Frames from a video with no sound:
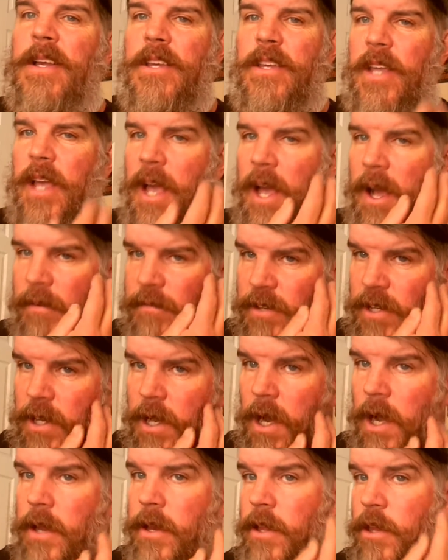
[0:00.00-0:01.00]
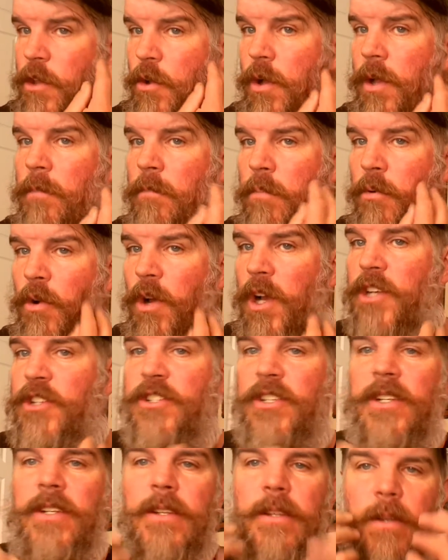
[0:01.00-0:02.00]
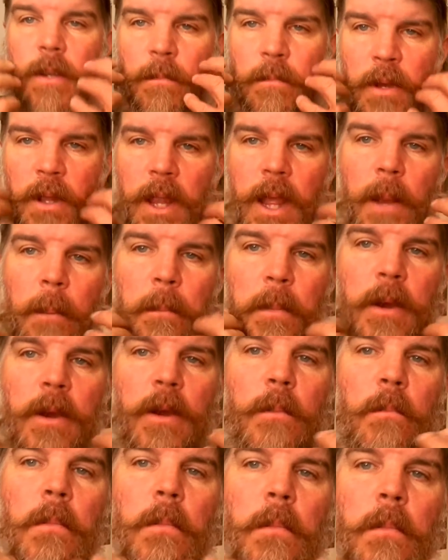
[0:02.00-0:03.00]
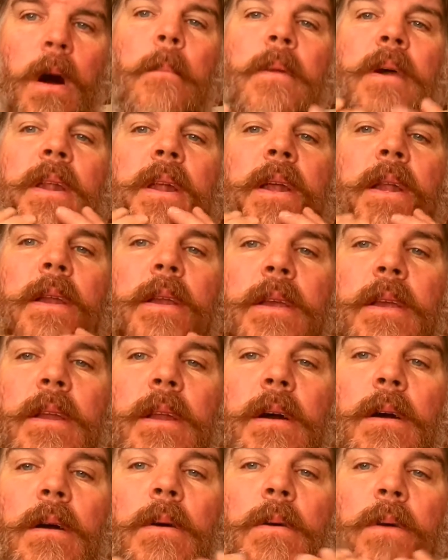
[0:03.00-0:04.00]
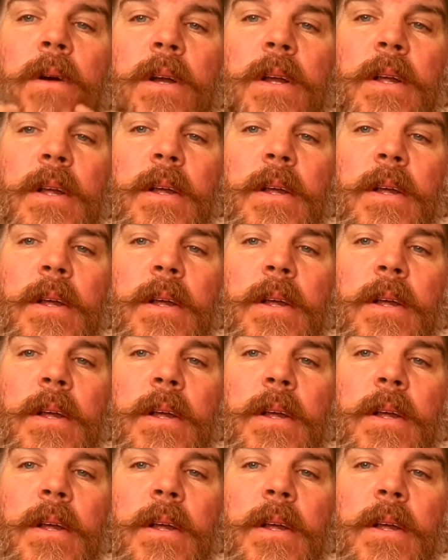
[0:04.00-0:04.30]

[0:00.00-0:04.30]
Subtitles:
You have to you can brush it. You can put like beard balm in it, you know.